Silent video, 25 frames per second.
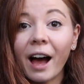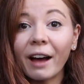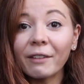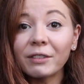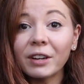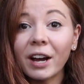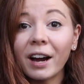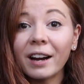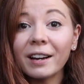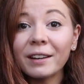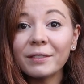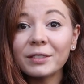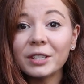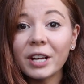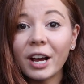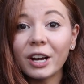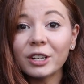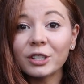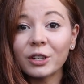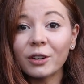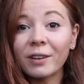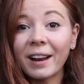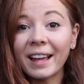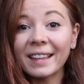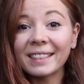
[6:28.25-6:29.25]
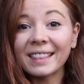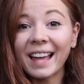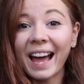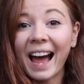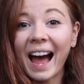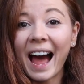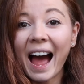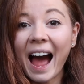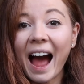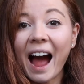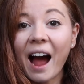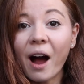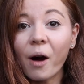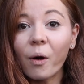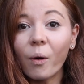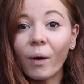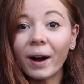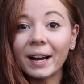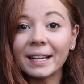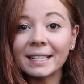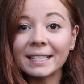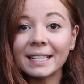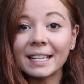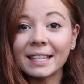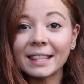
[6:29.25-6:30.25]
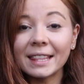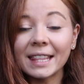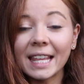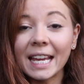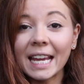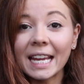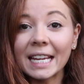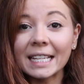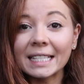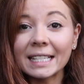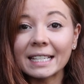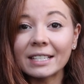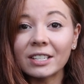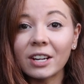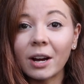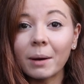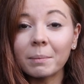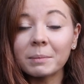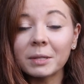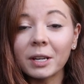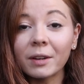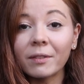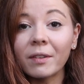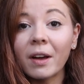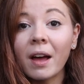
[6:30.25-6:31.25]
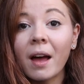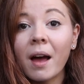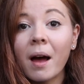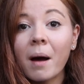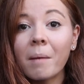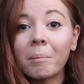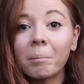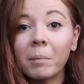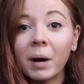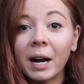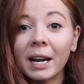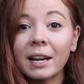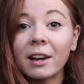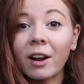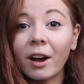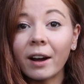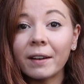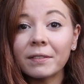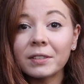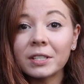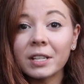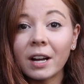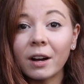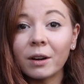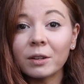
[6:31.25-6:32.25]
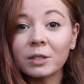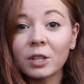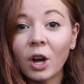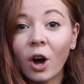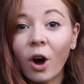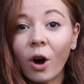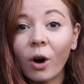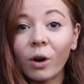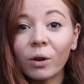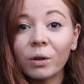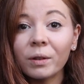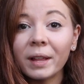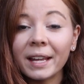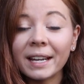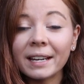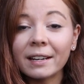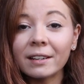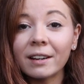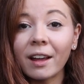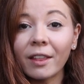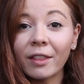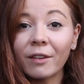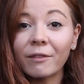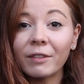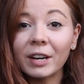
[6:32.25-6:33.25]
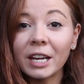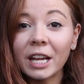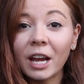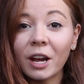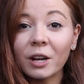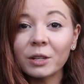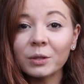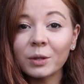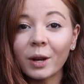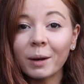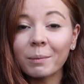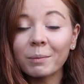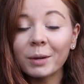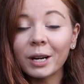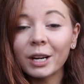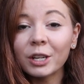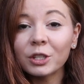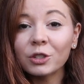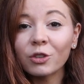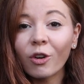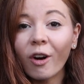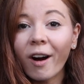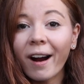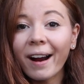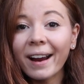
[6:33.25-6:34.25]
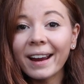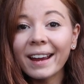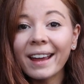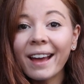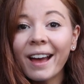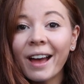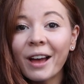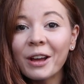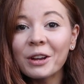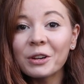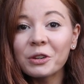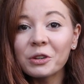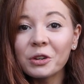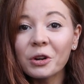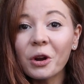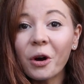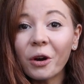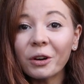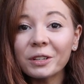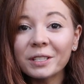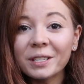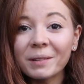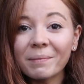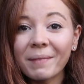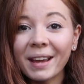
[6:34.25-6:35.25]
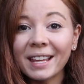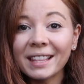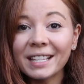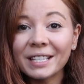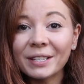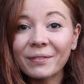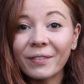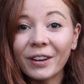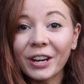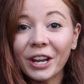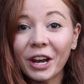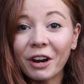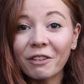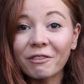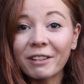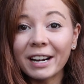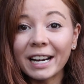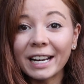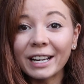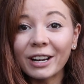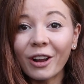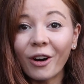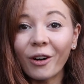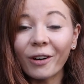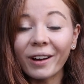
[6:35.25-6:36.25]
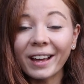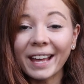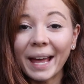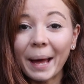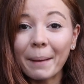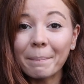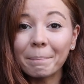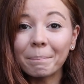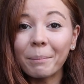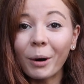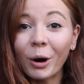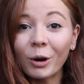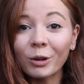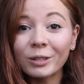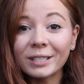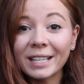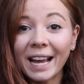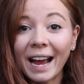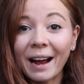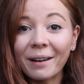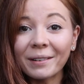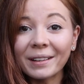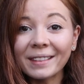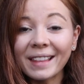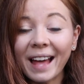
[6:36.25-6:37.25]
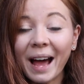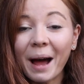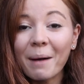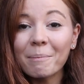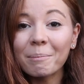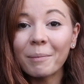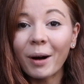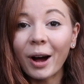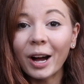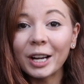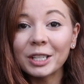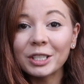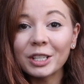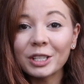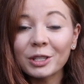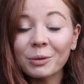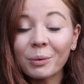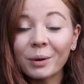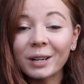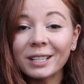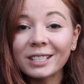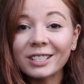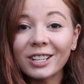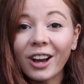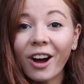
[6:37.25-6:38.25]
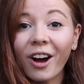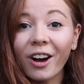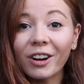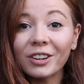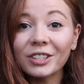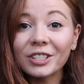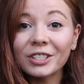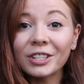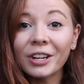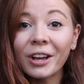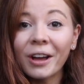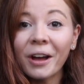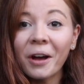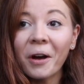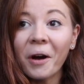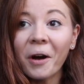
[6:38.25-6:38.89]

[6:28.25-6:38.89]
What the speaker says: I've kind of touched on like the how I did things in terms of my lifestyle as a whole in another video, so I'm gonna try not to make this video really long and get bogged down in that, but I just want to touch